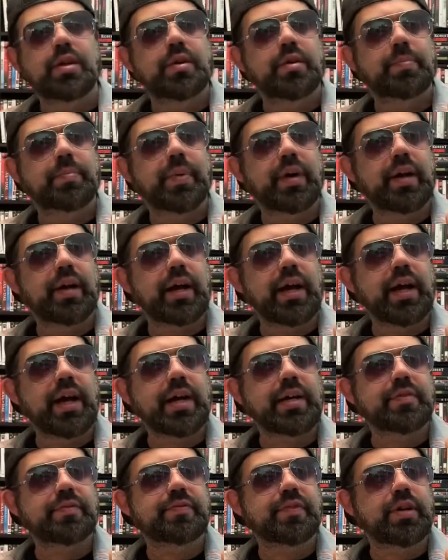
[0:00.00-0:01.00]
but I
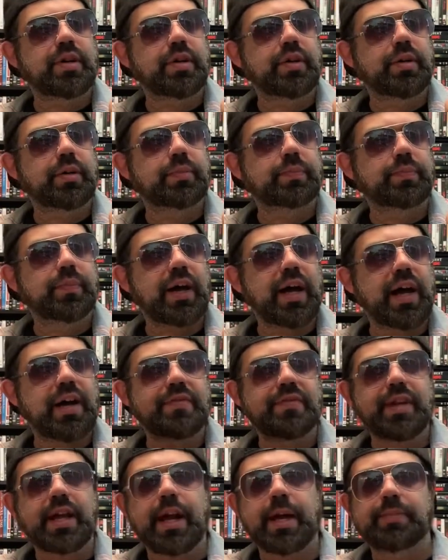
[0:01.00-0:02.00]
have
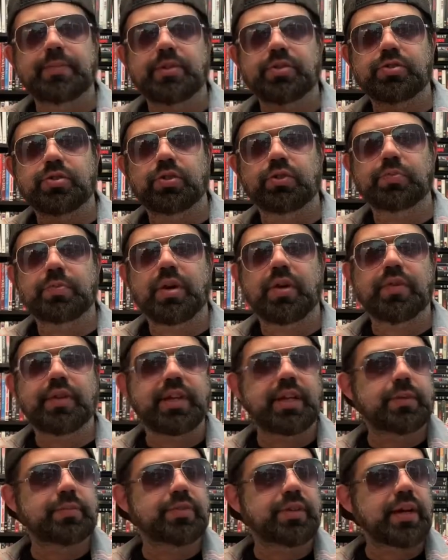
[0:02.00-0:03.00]
an app that shows me all the
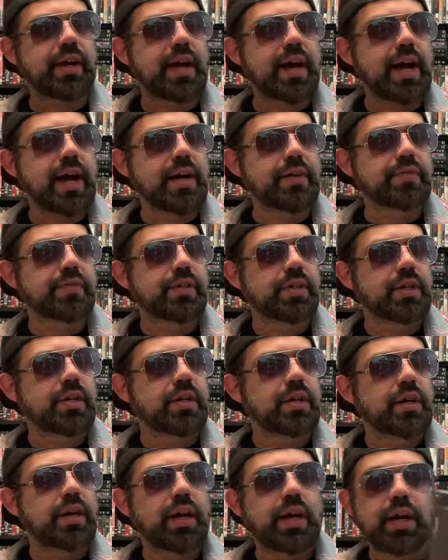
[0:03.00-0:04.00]
games that I have,
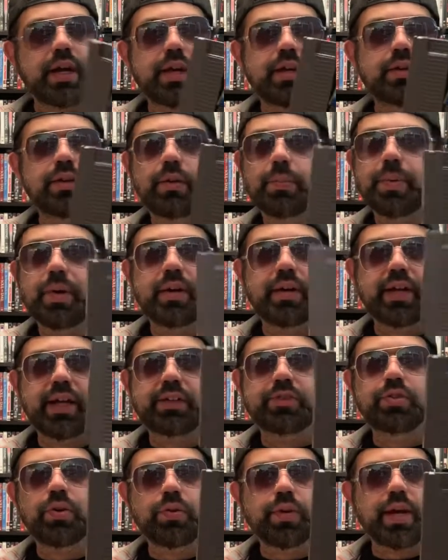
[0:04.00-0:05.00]
and apparently
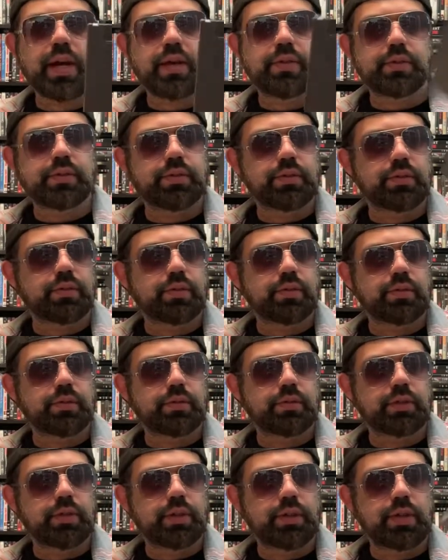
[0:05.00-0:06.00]
I don't have it.
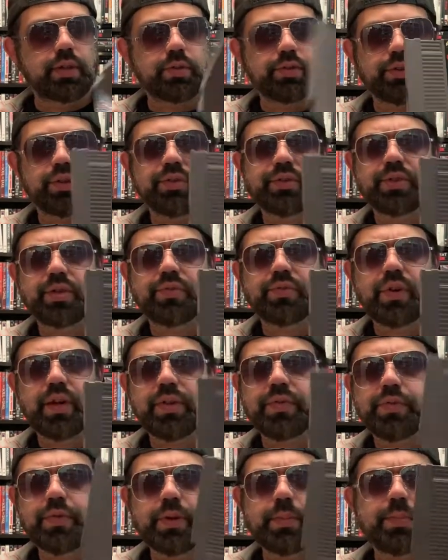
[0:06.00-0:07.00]
So it was on sale for
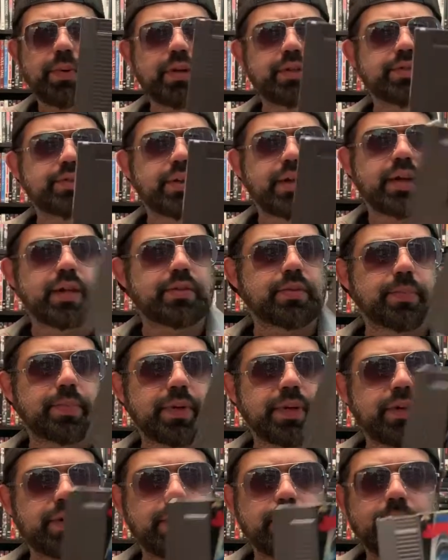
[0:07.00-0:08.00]
like $3, and I had to
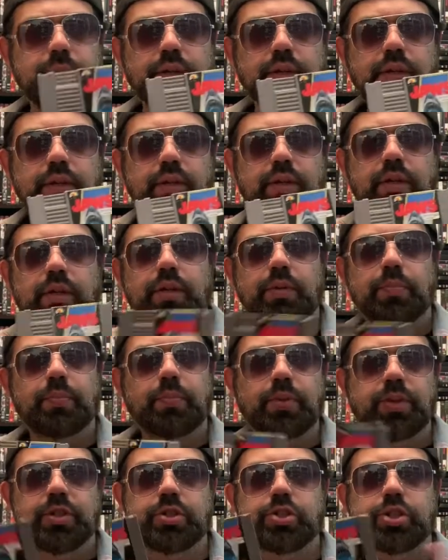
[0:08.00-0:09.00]
pick it up.
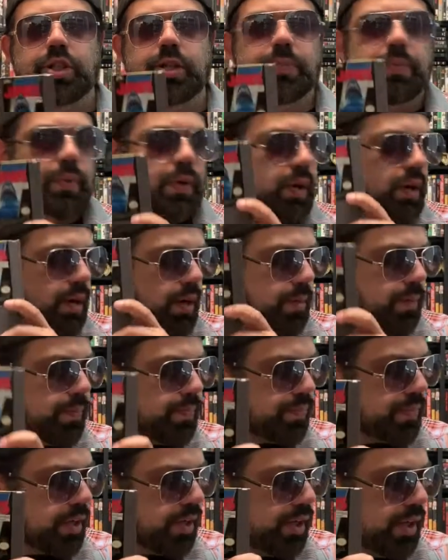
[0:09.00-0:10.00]
Pretty cheap.
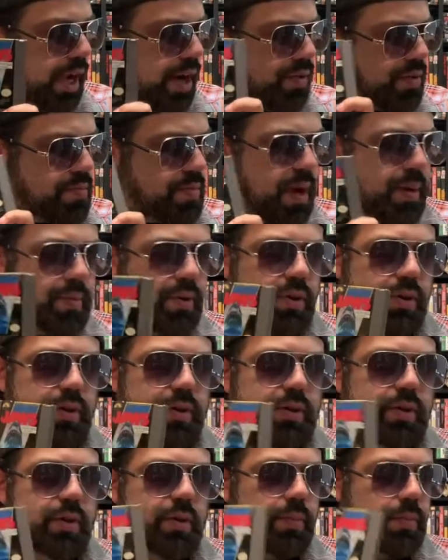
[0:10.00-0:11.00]
I
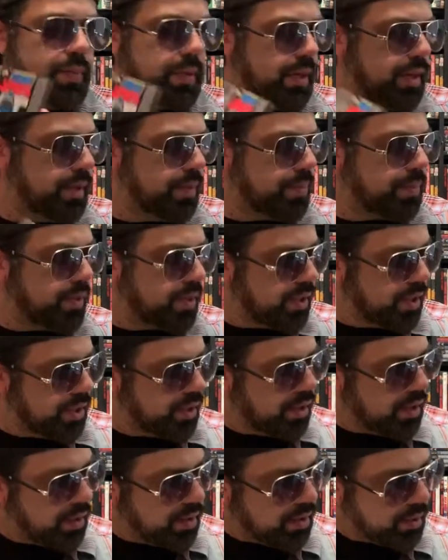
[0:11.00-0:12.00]
remember being pretty
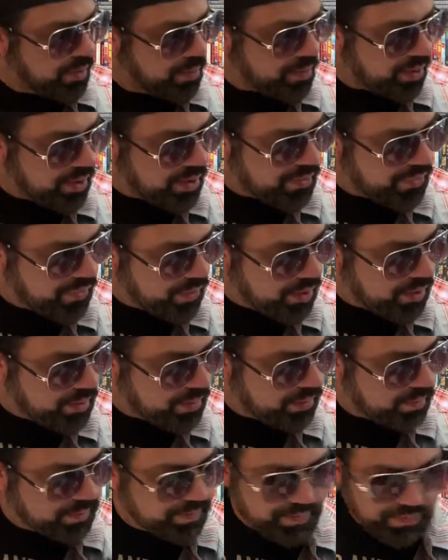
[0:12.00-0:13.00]
fun.
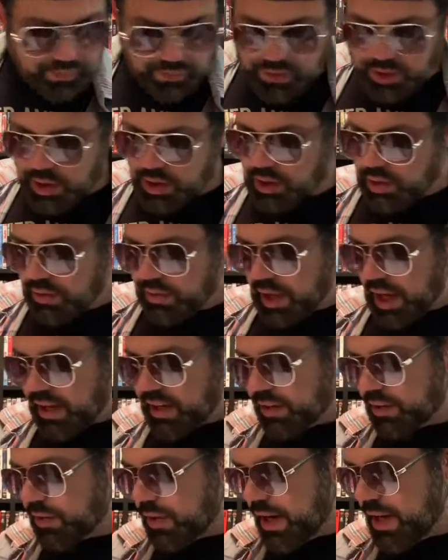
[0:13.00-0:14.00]

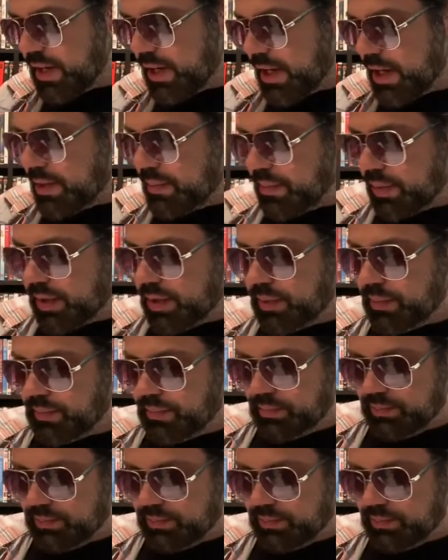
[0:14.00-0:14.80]
Not a great game, but